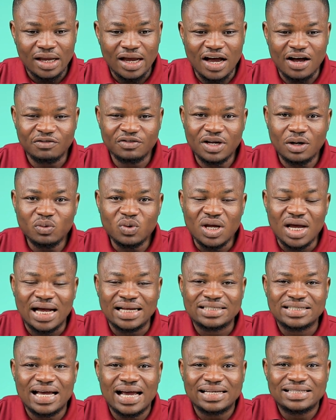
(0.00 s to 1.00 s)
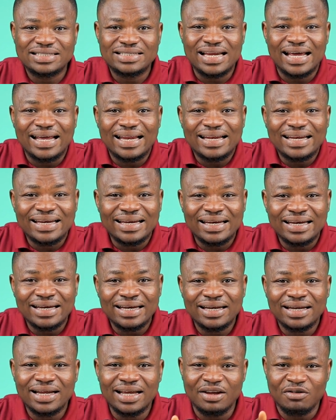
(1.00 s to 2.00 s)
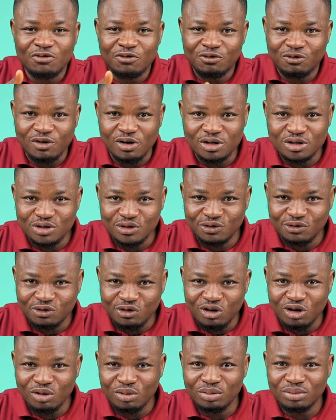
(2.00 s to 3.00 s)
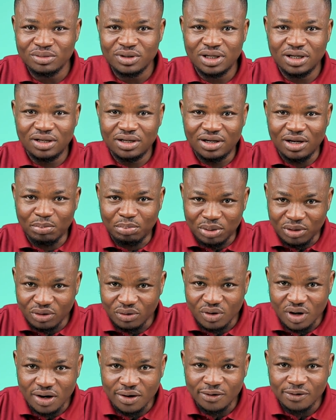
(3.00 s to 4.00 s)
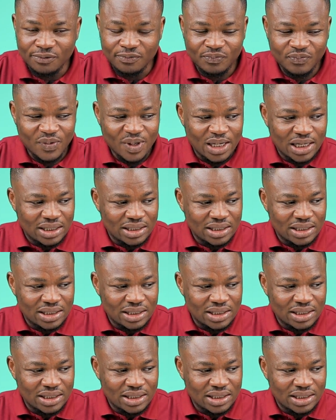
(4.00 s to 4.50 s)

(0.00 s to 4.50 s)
after we attach the in front to form the plural,